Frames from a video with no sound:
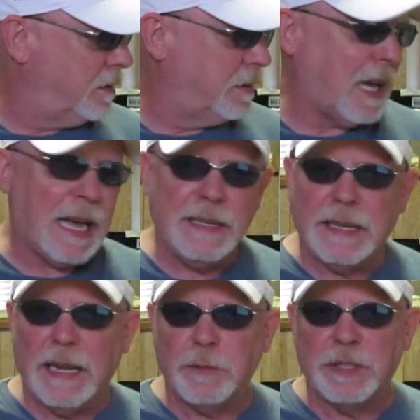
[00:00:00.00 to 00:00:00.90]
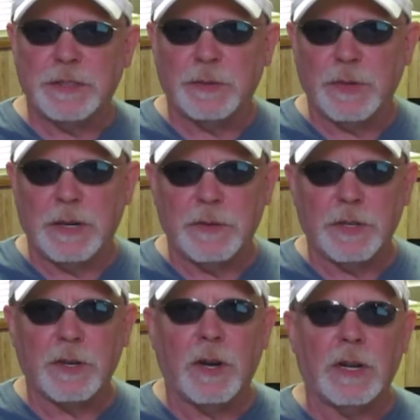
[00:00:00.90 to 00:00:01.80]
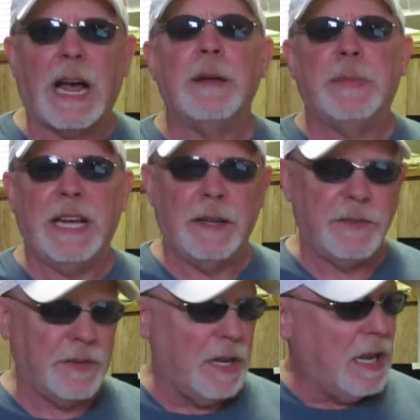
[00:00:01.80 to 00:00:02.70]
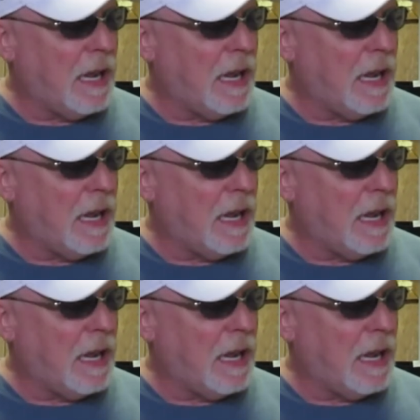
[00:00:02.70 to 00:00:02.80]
the iTablets or whatever they're called, iPads.